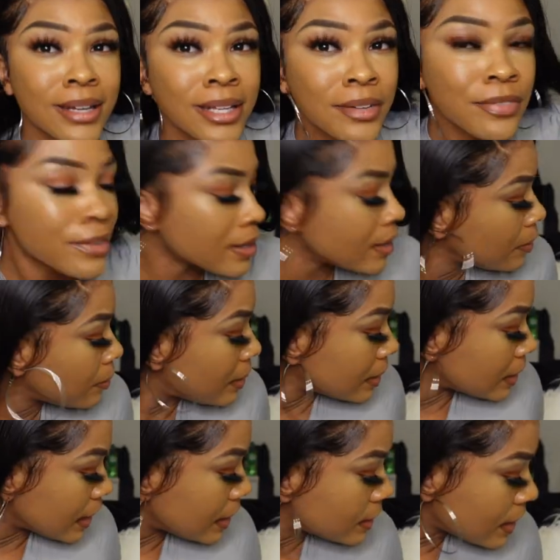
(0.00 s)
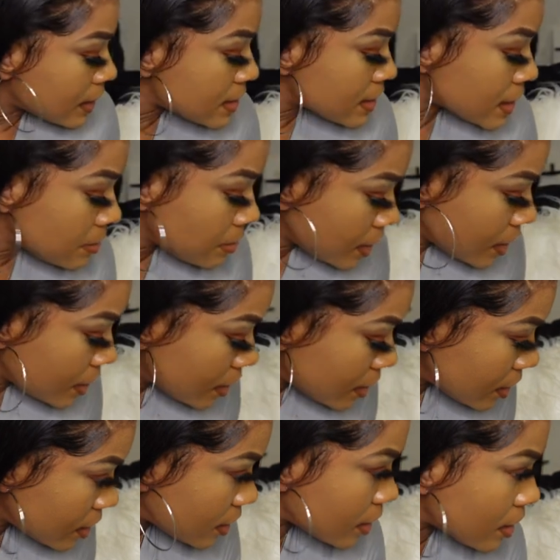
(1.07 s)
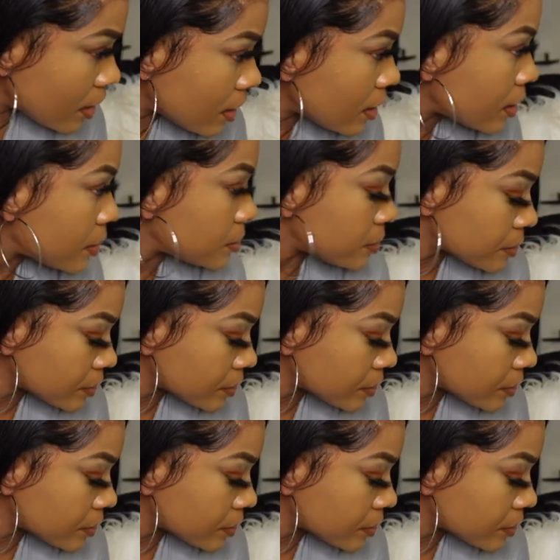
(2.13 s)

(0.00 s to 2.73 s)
did forget what link they sent me. um